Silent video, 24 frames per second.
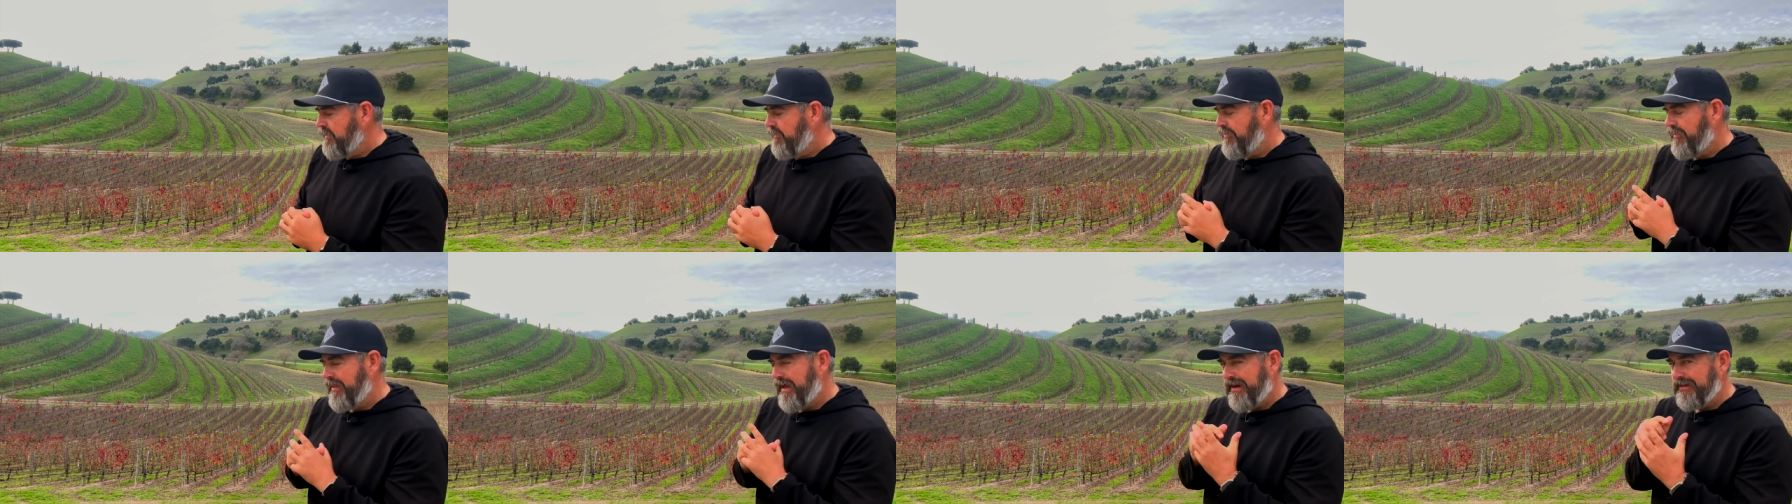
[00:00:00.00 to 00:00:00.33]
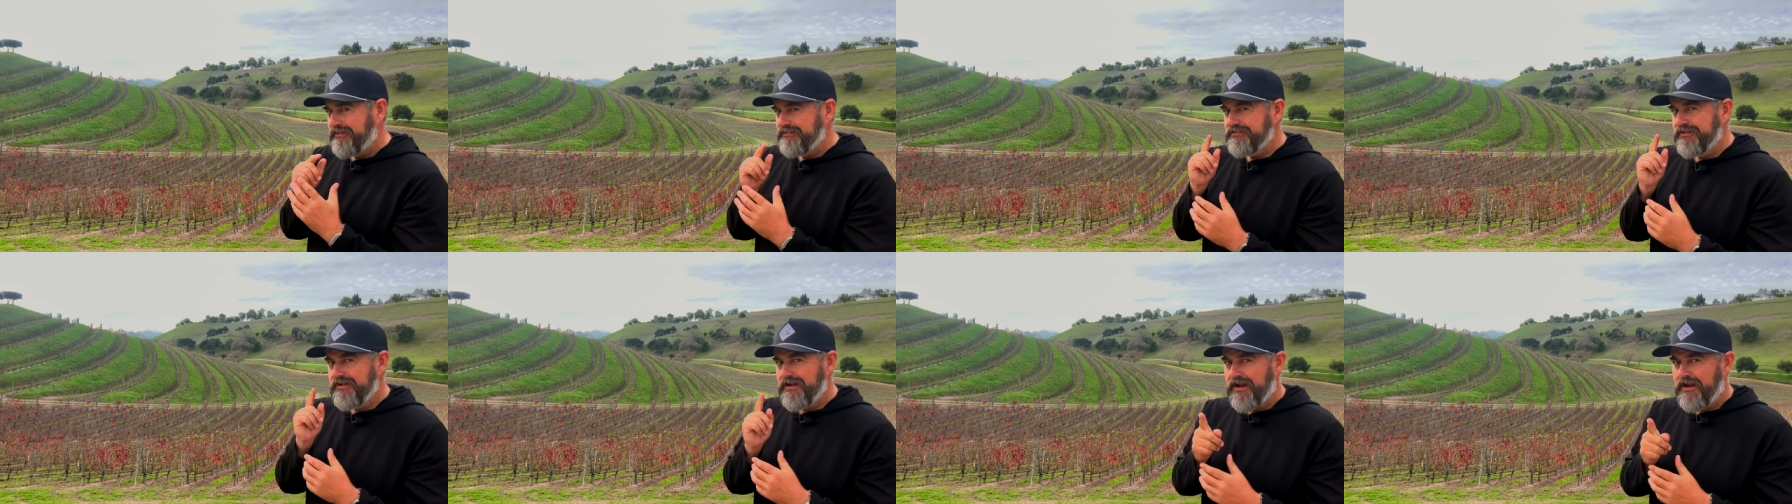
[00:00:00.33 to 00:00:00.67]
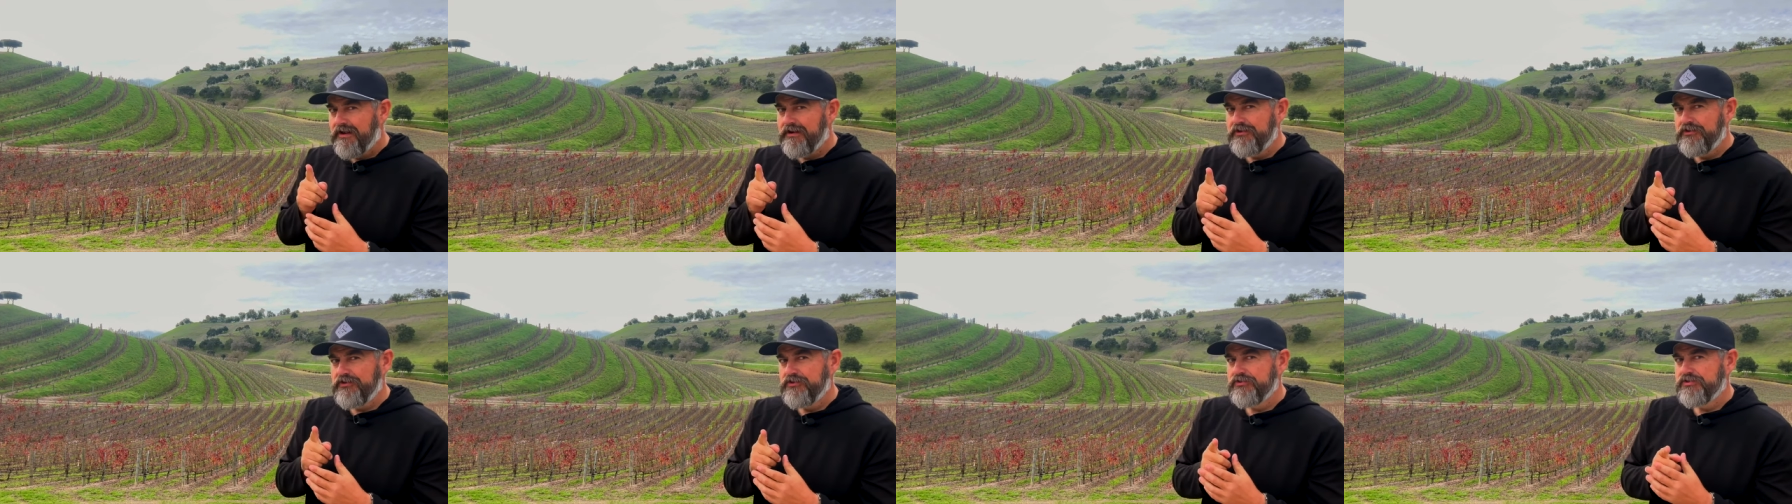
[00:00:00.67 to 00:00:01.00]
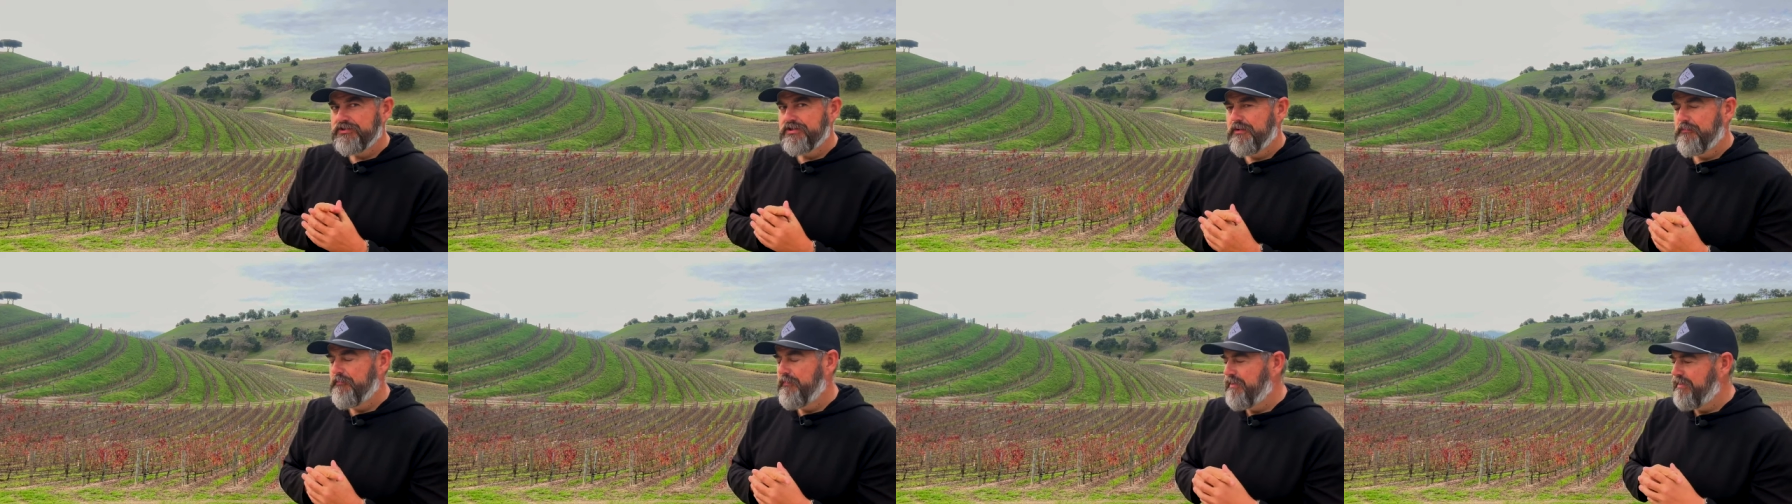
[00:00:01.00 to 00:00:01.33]
That is not in your
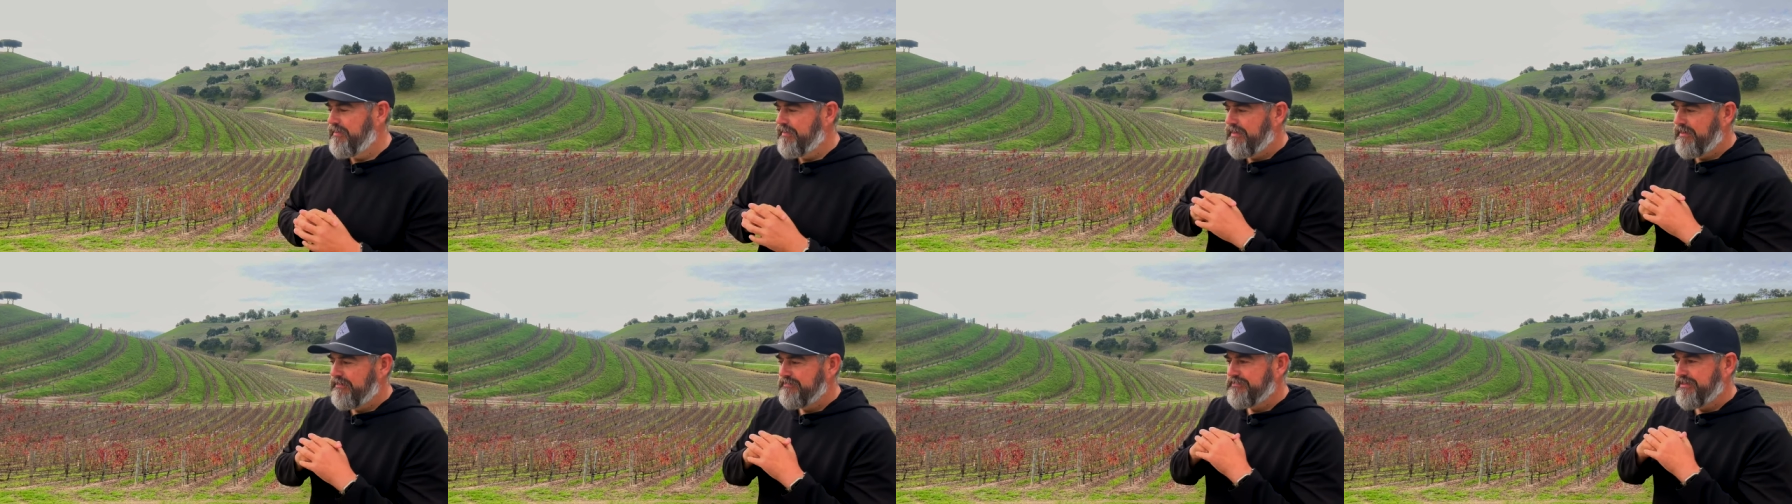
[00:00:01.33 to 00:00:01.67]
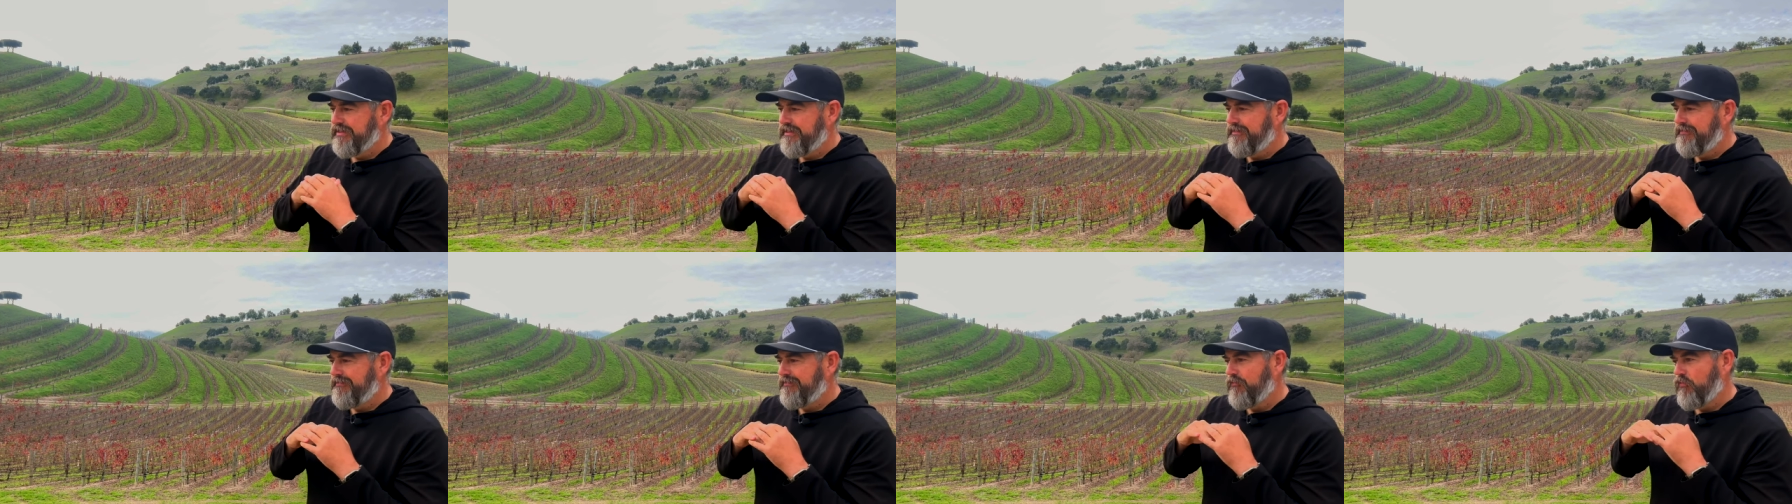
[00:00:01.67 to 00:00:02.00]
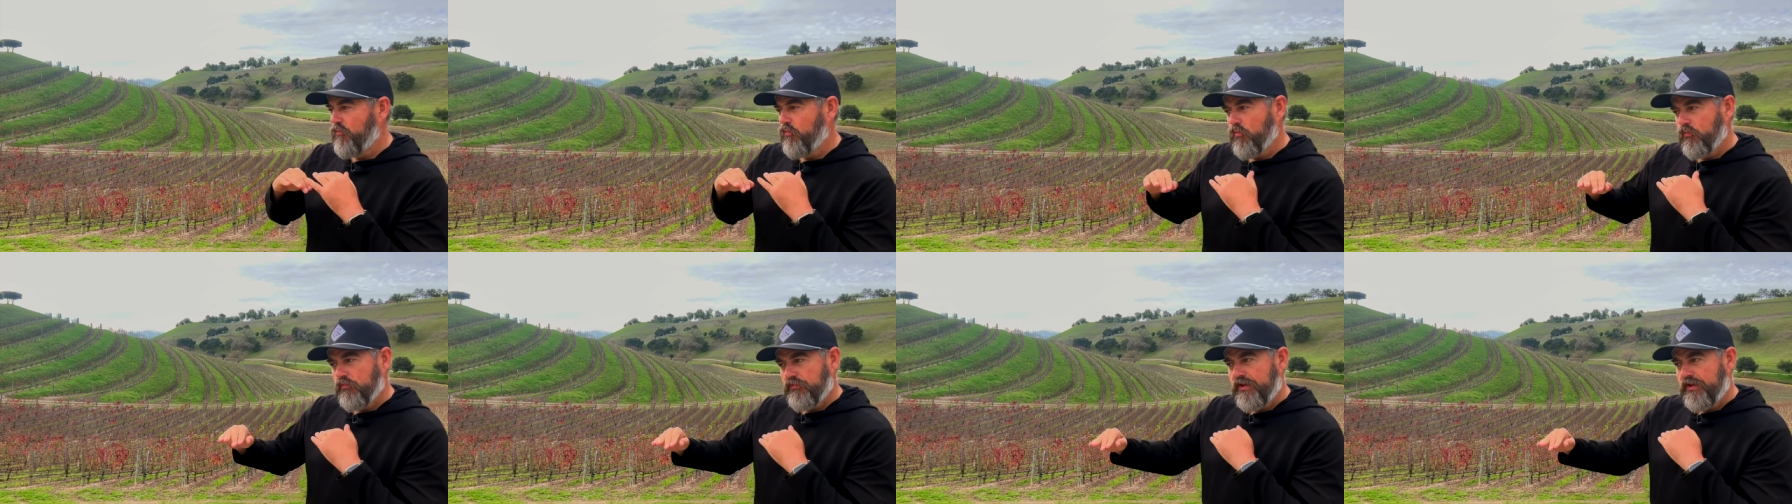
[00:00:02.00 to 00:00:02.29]
shipment. That is in the